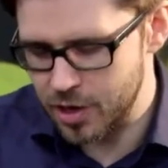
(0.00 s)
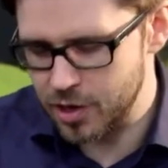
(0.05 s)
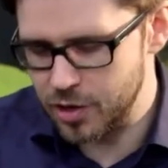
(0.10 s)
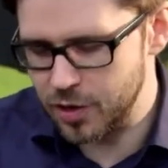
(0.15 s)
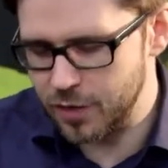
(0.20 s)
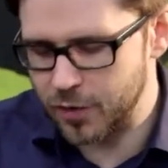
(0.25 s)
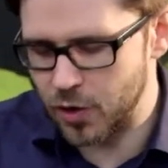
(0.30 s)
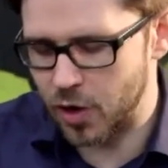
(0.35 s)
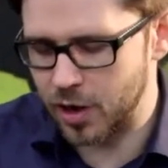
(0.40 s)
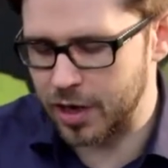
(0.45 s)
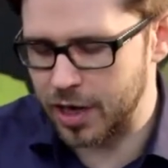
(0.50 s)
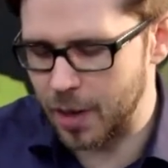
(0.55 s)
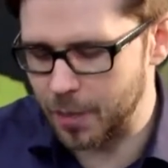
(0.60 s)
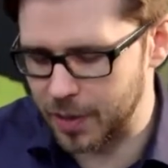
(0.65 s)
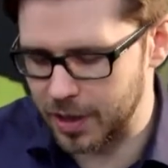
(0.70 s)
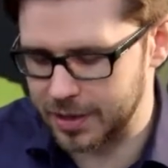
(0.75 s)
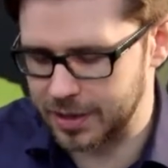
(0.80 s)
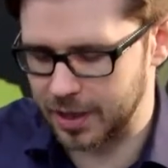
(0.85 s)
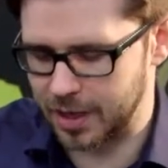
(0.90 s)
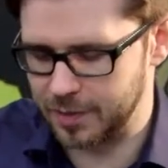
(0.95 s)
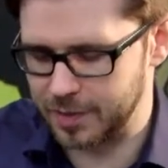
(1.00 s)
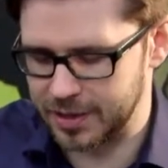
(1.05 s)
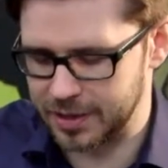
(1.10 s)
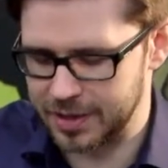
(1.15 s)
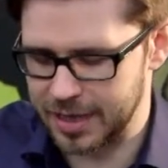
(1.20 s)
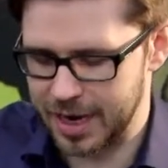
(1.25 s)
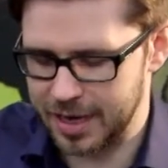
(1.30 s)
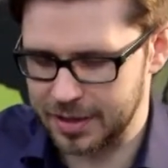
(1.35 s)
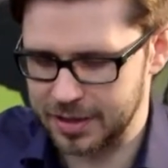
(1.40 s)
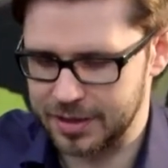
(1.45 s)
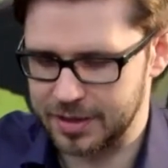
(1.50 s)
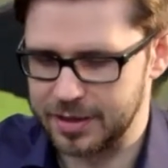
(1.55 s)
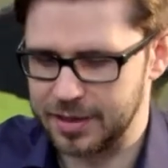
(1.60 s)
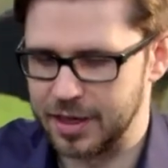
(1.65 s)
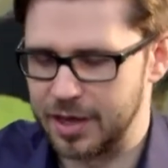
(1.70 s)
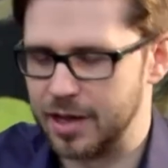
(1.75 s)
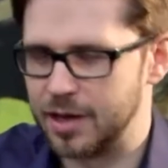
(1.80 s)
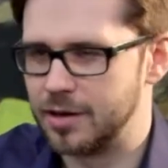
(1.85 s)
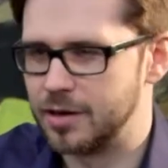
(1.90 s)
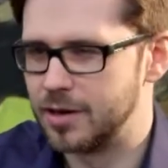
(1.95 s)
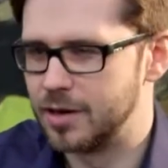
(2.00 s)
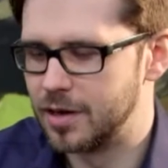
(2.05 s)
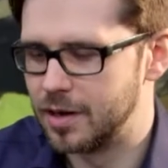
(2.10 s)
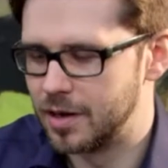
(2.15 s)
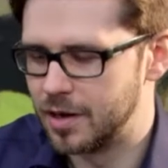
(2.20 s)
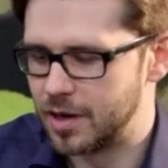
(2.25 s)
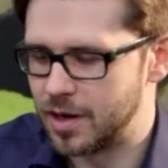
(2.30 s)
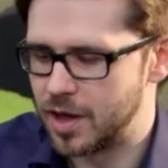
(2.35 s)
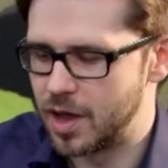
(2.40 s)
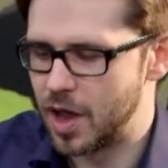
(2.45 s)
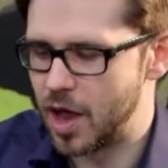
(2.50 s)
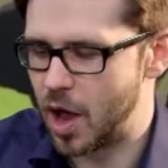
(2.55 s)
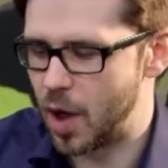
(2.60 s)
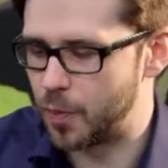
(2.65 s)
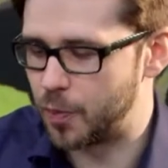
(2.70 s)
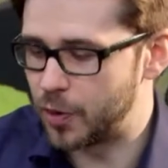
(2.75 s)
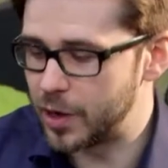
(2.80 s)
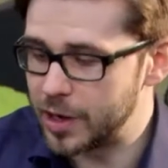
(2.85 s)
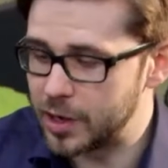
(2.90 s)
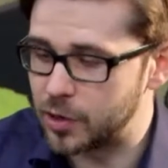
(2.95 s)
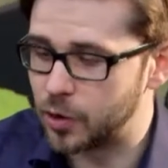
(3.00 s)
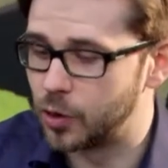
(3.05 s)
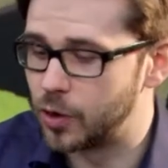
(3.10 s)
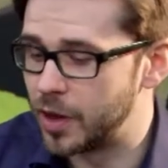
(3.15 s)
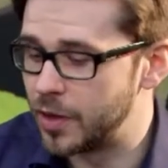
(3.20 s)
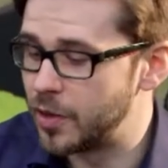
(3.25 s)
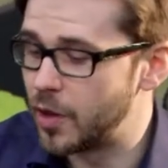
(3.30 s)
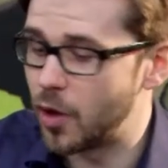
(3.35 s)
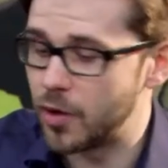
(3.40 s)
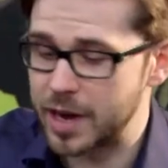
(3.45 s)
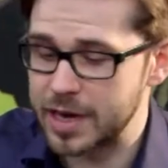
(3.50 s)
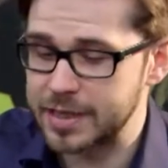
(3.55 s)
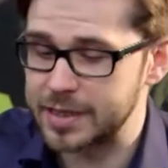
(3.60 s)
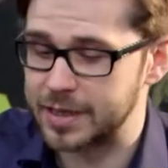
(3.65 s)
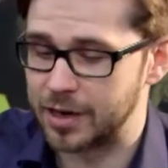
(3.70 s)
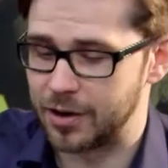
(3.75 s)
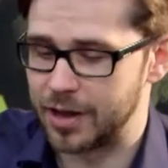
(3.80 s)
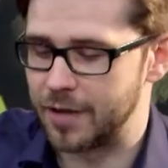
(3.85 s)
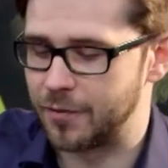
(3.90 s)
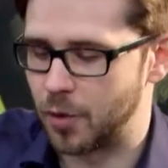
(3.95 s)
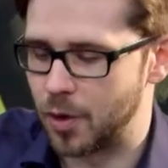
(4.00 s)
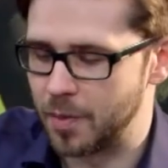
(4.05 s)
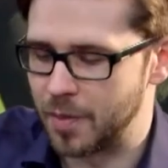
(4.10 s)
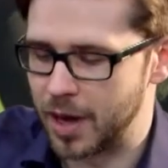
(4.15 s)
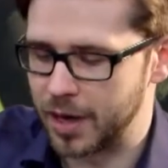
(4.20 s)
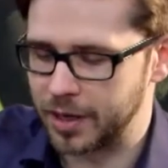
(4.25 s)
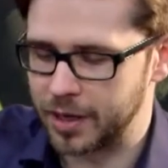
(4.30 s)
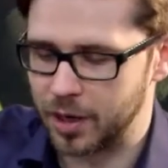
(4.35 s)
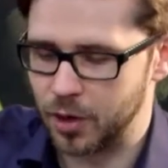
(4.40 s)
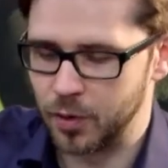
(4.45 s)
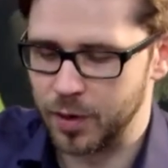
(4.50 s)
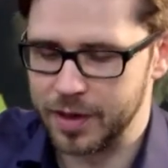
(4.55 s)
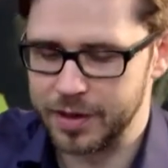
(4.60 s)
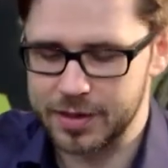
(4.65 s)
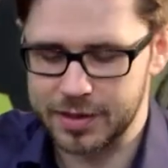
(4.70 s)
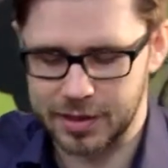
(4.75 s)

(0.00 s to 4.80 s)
you've got a couple of types of decks that are pretty cool and not necessarily everyone might go with.